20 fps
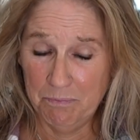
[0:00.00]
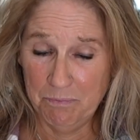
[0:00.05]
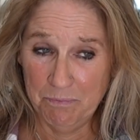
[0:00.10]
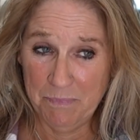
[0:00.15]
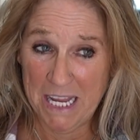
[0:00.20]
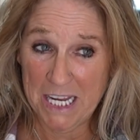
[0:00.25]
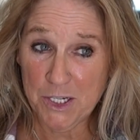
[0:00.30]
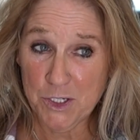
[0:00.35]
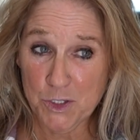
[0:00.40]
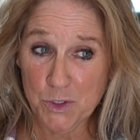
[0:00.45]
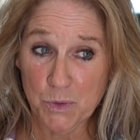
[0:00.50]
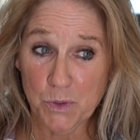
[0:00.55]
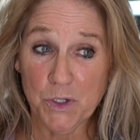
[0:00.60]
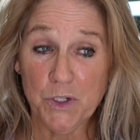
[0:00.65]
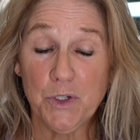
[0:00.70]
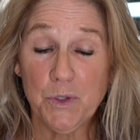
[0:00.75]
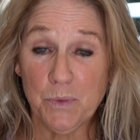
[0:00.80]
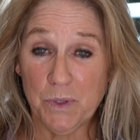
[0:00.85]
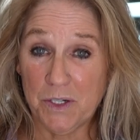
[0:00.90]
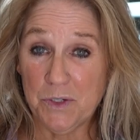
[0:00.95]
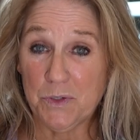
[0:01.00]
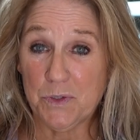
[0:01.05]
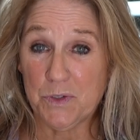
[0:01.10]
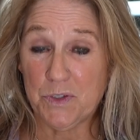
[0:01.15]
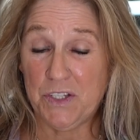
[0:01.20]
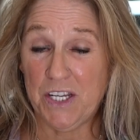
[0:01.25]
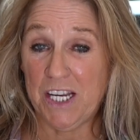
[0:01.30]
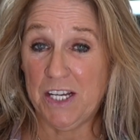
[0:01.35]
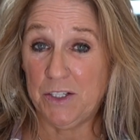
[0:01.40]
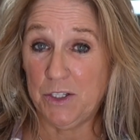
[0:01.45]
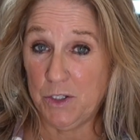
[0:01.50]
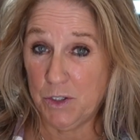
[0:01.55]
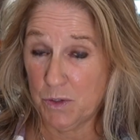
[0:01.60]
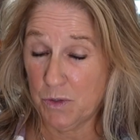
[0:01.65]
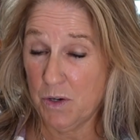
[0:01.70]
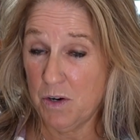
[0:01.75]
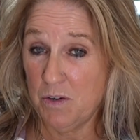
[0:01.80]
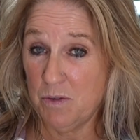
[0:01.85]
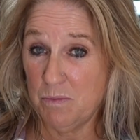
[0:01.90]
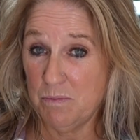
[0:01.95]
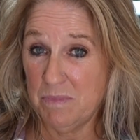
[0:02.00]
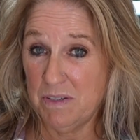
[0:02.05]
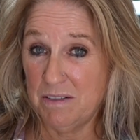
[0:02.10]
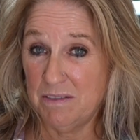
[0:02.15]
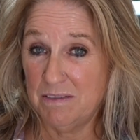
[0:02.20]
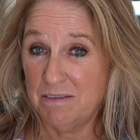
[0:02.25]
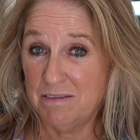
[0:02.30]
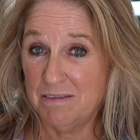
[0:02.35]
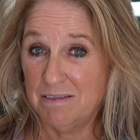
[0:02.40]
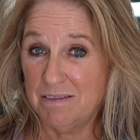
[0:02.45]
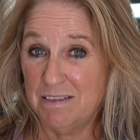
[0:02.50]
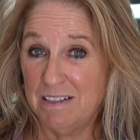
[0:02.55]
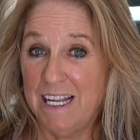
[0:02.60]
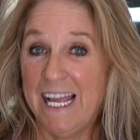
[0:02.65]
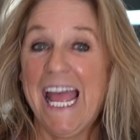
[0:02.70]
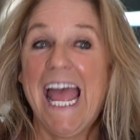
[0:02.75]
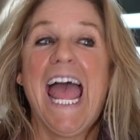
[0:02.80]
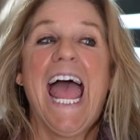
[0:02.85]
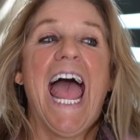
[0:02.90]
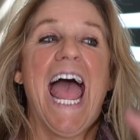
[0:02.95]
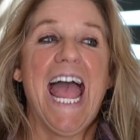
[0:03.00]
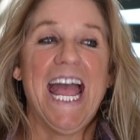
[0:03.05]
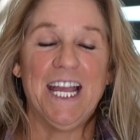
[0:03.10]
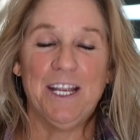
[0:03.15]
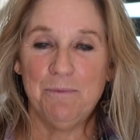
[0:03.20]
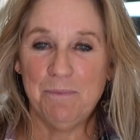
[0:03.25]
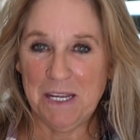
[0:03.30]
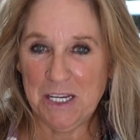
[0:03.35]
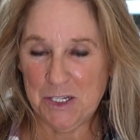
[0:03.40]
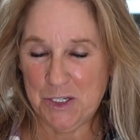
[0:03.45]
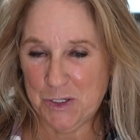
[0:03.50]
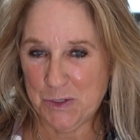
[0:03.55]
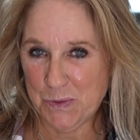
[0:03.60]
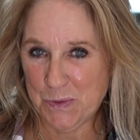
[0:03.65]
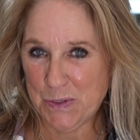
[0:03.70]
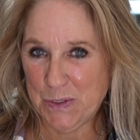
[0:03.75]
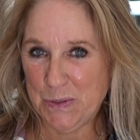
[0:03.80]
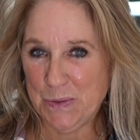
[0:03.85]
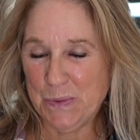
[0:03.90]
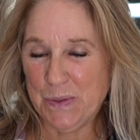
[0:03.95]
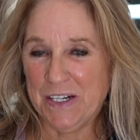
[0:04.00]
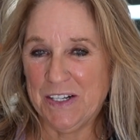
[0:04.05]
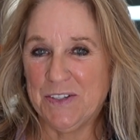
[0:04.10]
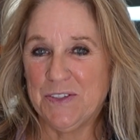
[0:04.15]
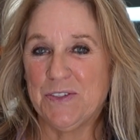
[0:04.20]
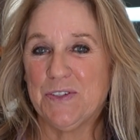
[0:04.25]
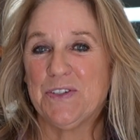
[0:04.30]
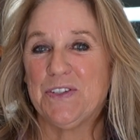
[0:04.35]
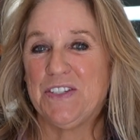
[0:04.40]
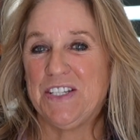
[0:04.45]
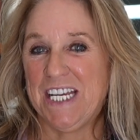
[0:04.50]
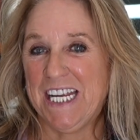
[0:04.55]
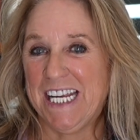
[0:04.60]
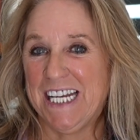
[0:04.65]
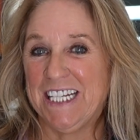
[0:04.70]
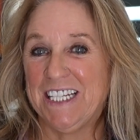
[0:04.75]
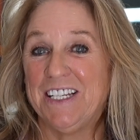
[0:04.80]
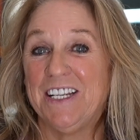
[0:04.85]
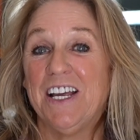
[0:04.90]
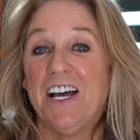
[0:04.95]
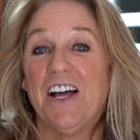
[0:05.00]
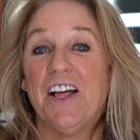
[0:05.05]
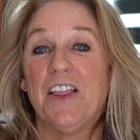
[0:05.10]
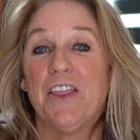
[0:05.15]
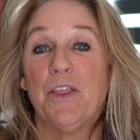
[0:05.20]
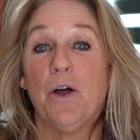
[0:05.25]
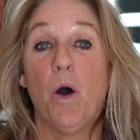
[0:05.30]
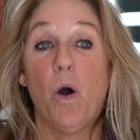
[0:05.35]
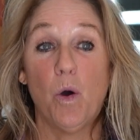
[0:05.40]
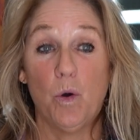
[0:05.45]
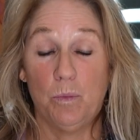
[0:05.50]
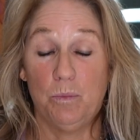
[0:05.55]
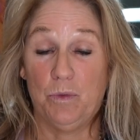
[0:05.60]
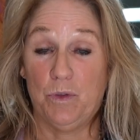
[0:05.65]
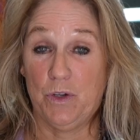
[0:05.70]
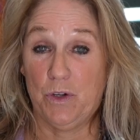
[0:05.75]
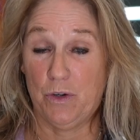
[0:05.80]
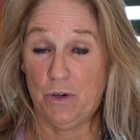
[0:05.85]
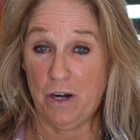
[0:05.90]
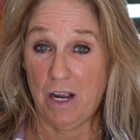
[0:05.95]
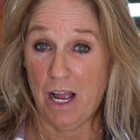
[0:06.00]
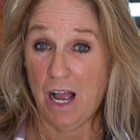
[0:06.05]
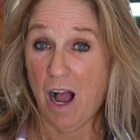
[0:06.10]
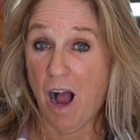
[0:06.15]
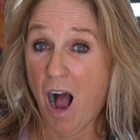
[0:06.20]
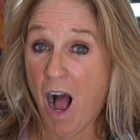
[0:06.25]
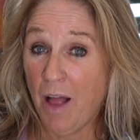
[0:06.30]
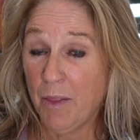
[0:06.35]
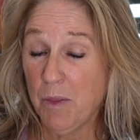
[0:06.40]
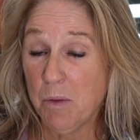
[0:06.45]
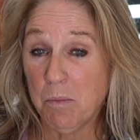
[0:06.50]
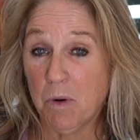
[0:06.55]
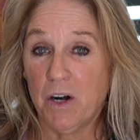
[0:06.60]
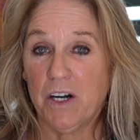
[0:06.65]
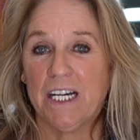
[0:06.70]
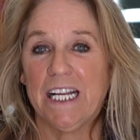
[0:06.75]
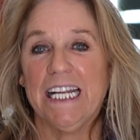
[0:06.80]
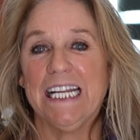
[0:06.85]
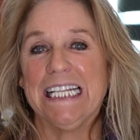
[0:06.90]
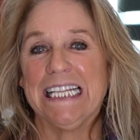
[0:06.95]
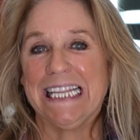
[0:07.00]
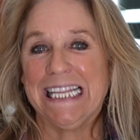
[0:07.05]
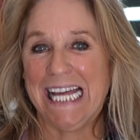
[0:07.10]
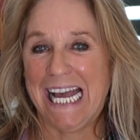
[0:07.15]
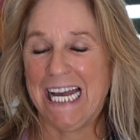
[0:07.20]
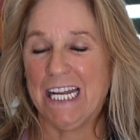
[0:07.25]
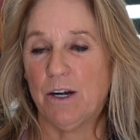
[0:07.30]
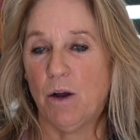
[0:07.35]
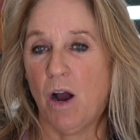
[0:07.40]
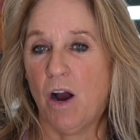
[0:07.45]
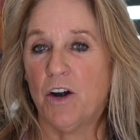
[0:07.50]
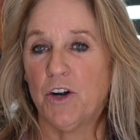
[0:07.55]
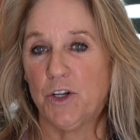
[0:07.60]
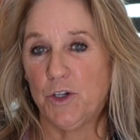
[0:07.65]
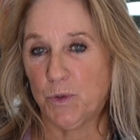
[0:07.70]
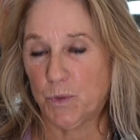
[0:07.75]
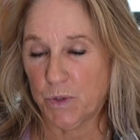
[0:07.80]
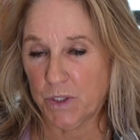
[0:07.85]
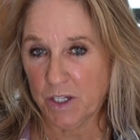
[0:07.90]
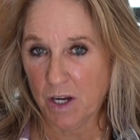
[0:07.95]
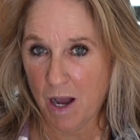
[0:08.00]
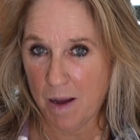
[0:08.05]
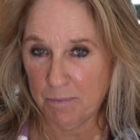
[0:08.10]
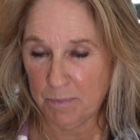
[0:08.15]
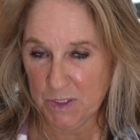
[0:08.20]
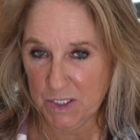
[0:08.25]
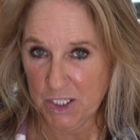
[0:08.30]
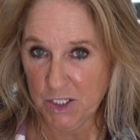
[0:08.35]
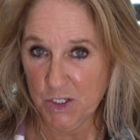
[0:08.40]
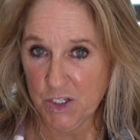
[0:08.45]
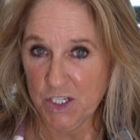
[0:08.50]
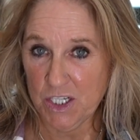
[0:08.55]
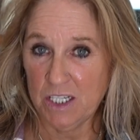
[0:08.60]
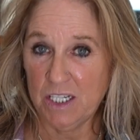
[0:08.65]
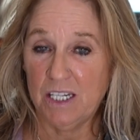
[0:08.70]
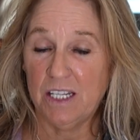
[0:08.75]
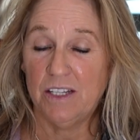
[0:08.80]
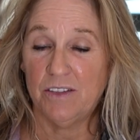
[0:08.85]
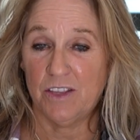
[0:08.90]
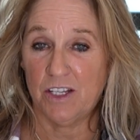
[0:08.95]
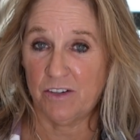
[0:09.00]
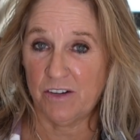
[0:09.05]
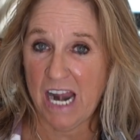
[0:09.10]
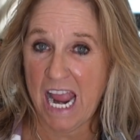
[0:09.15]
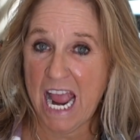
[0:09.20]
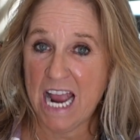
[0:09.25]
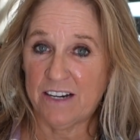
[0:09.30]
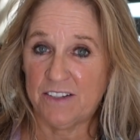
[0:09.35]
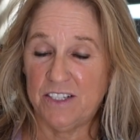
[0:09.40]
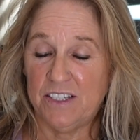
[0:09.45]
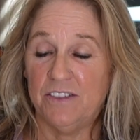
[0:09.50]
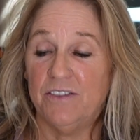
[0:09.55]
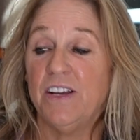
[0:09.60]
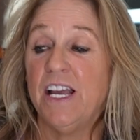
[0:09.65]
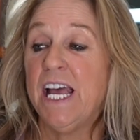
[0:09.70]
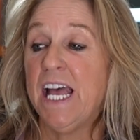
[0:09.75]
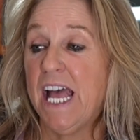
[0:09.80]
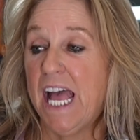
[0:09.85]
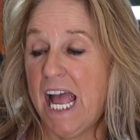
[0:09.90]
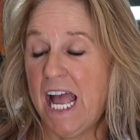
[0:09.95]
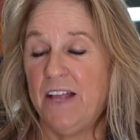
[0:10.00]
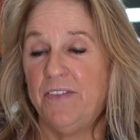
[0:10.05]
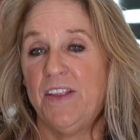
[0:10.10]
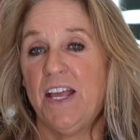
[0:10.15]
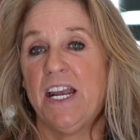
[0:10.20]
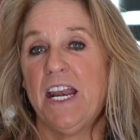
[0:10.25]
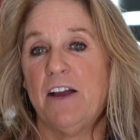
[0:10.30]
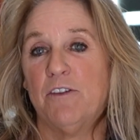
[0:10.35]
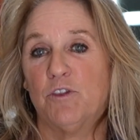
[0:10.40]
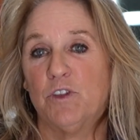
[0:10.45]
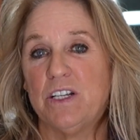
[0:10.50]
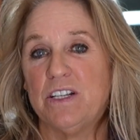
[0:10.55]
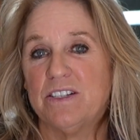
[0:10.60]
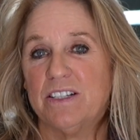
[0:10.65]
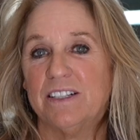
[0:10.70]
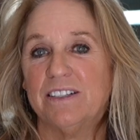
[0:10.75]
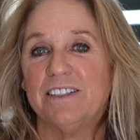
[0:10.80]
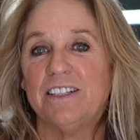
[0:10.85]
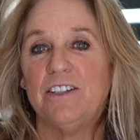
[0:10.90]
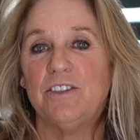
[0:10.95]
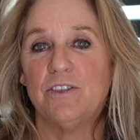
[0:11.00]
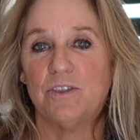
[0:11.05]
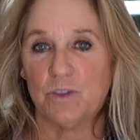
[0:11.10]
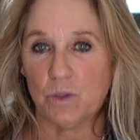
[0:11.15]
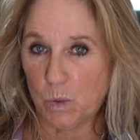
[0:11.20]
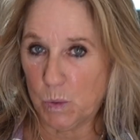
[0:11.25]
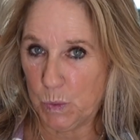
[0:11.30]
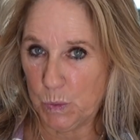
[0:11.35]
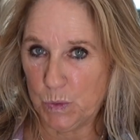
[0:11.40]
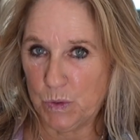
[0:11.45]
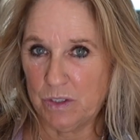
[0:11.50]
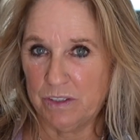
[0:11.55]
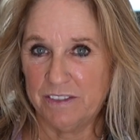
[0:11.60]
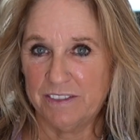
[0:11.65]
make sure you understand your home and make sure you understand the homes that are on the market that are your competition, that are active, and that have recently sold.